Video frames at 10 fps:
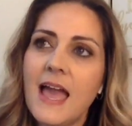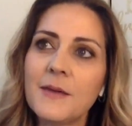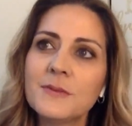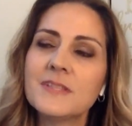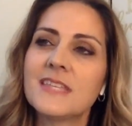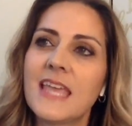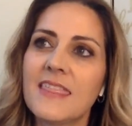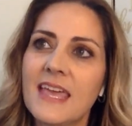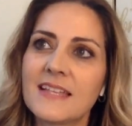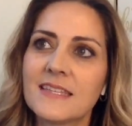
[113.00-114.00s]
I would
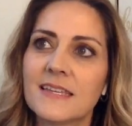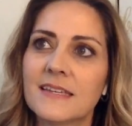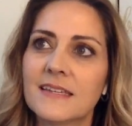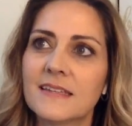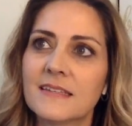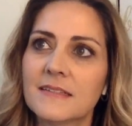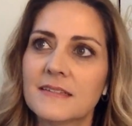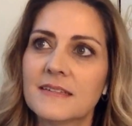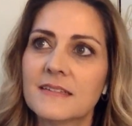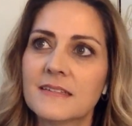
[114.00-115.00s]
say
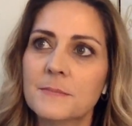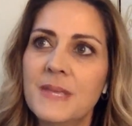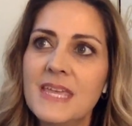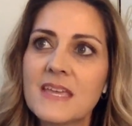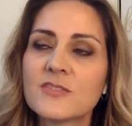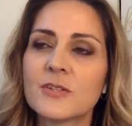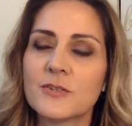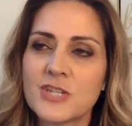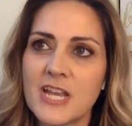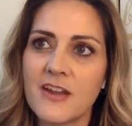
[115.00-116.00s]
being a
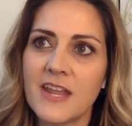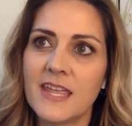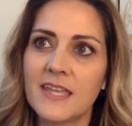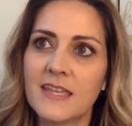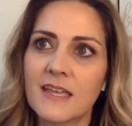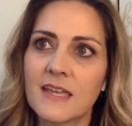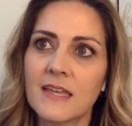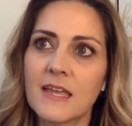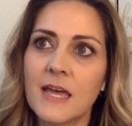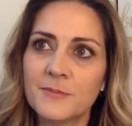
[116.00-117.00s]
solutionary
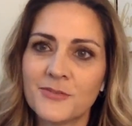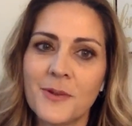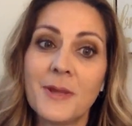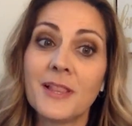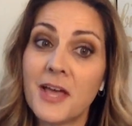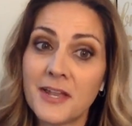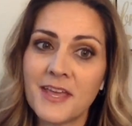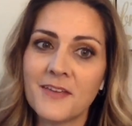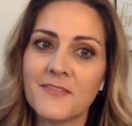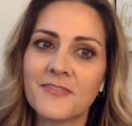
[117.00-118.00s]
comes from a lot
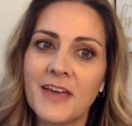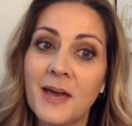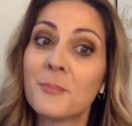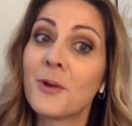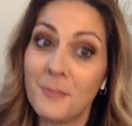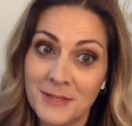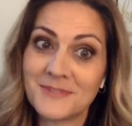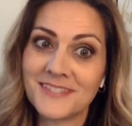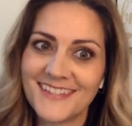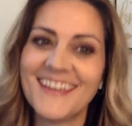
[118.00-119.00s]
of
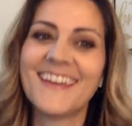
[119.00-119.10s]
problems.